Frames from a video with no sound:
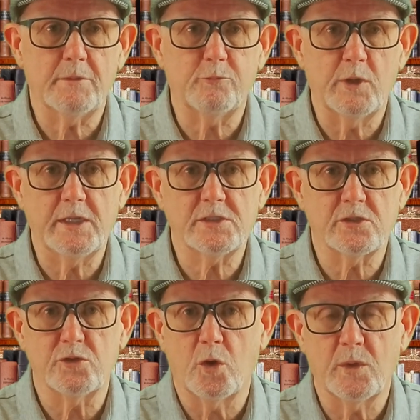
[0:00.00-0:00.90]
up
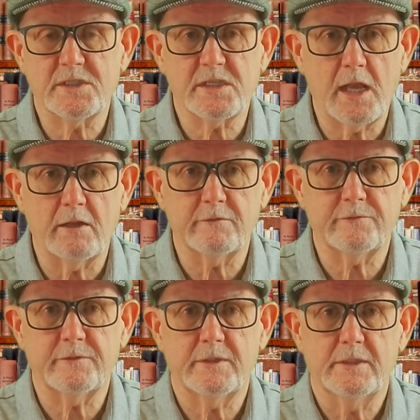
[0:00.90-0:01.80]
ways to know
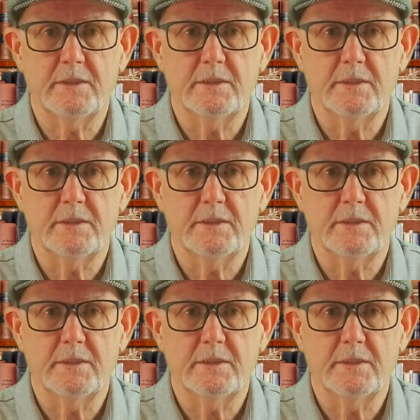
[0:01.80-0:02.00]
itself.